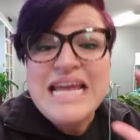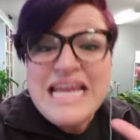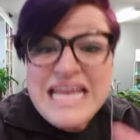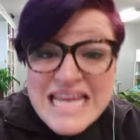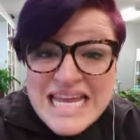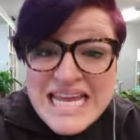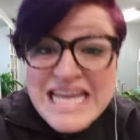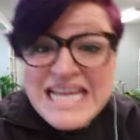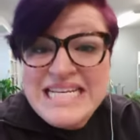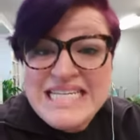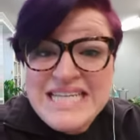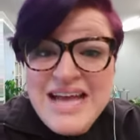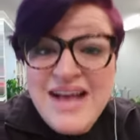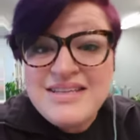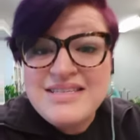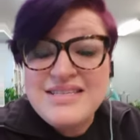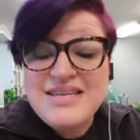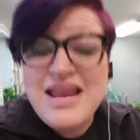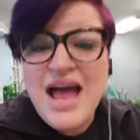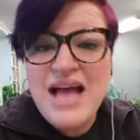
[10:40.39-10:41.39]
He
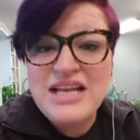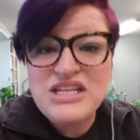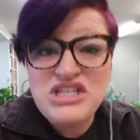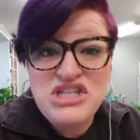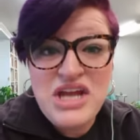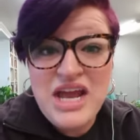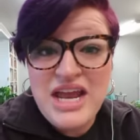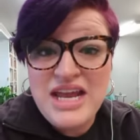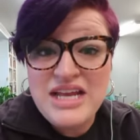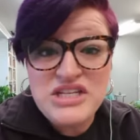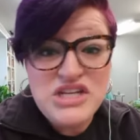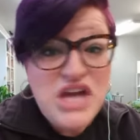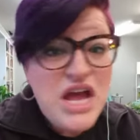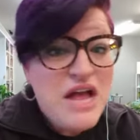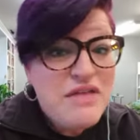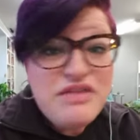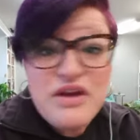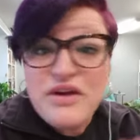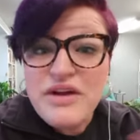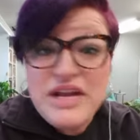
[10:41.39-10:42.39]
does not change.
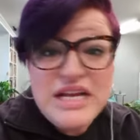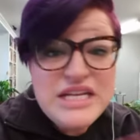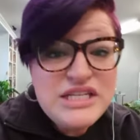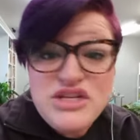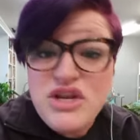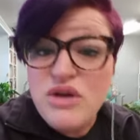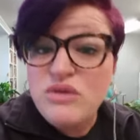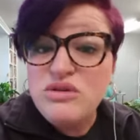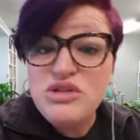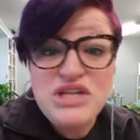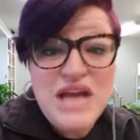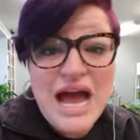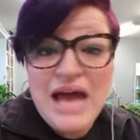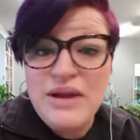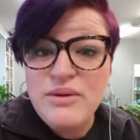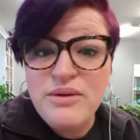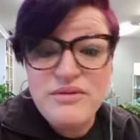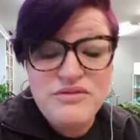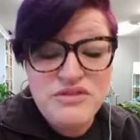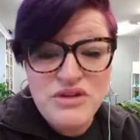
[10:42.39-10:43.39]
There is no
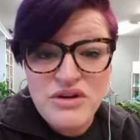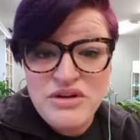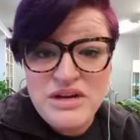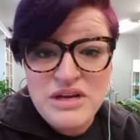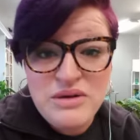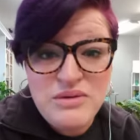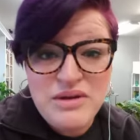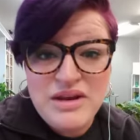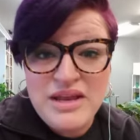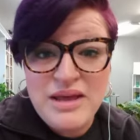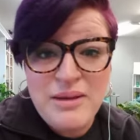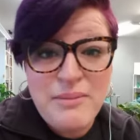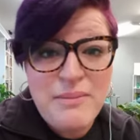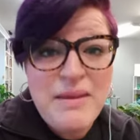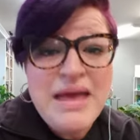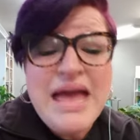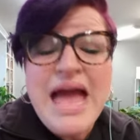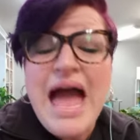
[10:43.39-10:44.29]
shadow of turning in him.